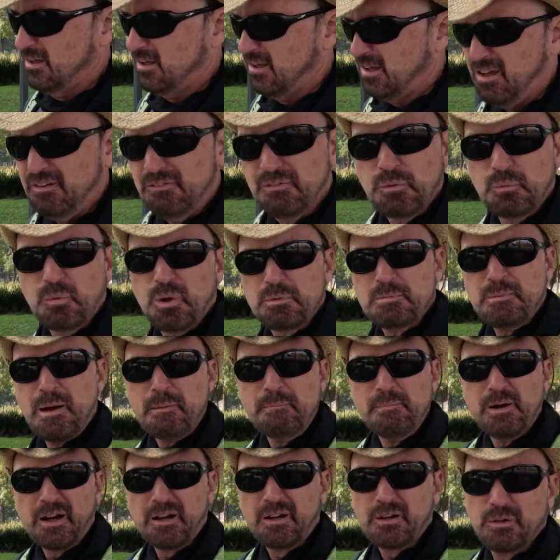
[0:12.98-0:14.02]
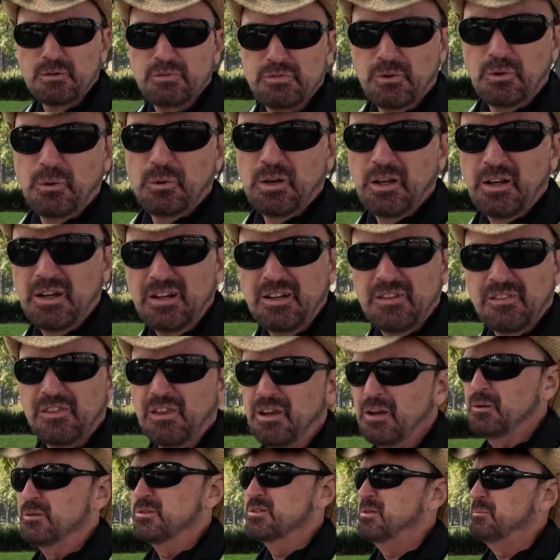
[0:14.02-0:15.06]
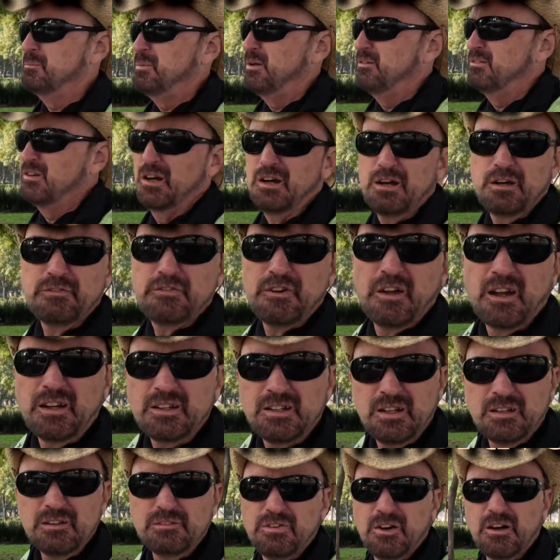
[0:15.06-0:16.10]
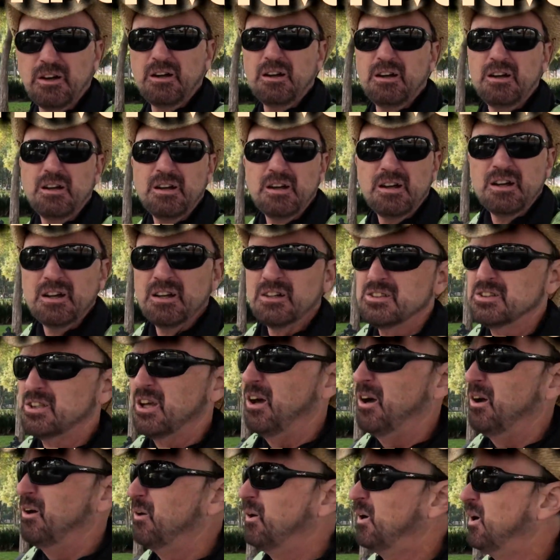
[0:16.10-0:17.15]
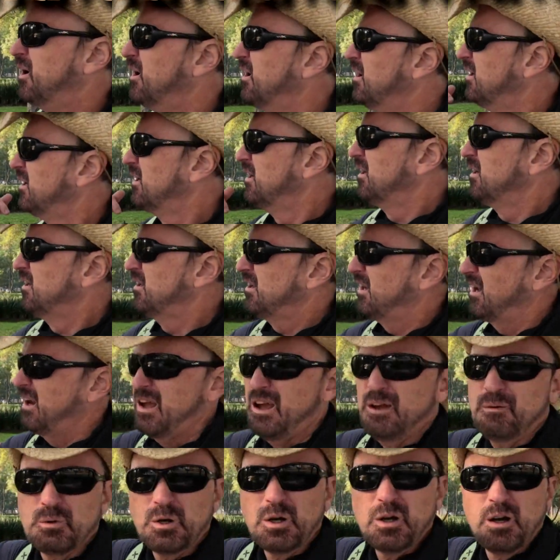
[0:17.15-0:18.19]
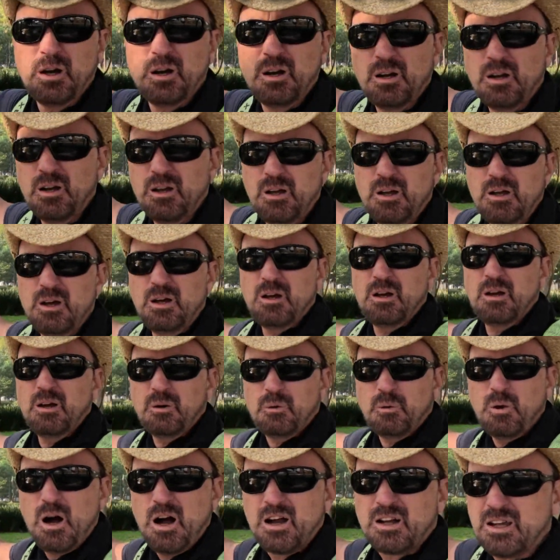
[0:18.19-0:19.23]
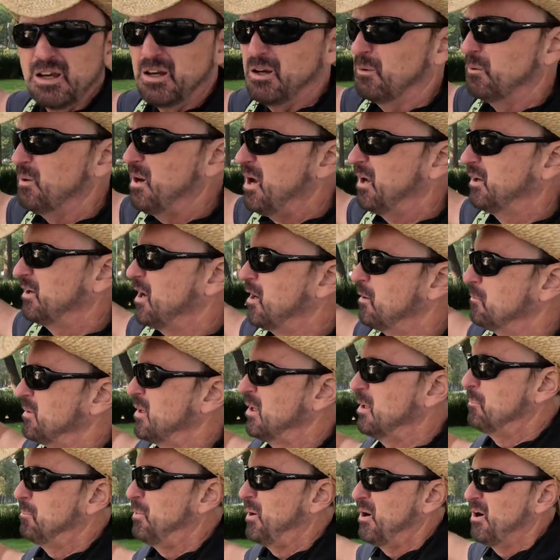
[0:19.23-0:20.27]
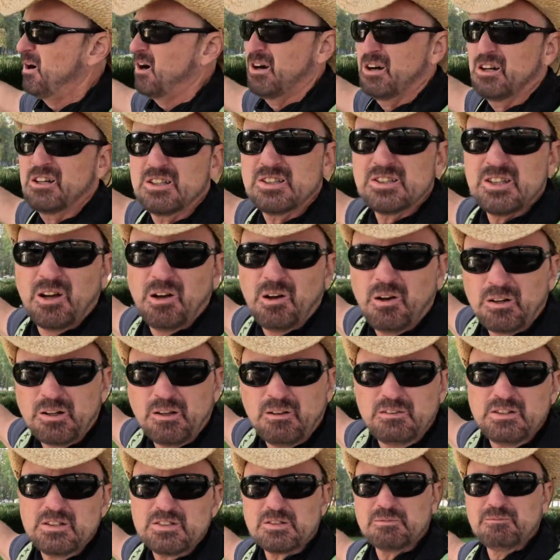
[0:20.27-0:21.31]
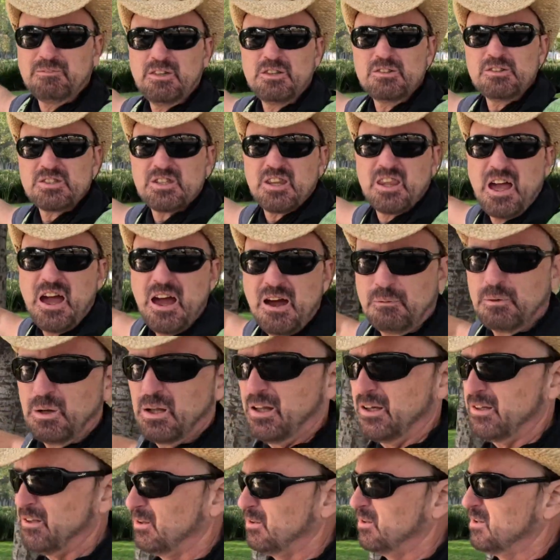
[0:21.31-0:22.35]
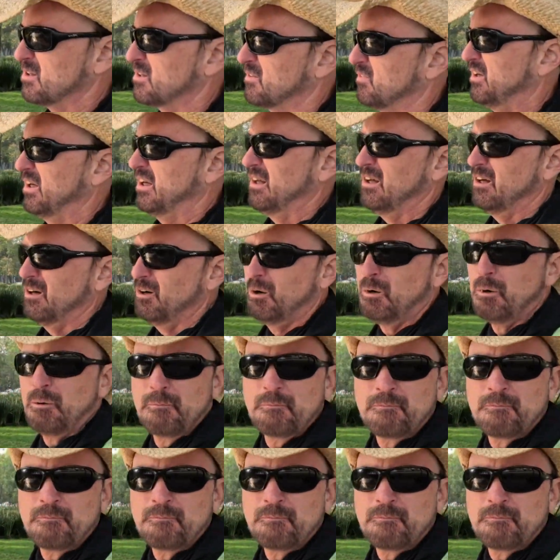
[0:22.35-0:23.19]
Even with my microphone, I didn't think it was going to be very effective. So today we're walking around Alameda Park, so I'll give you some views of that while I do this video.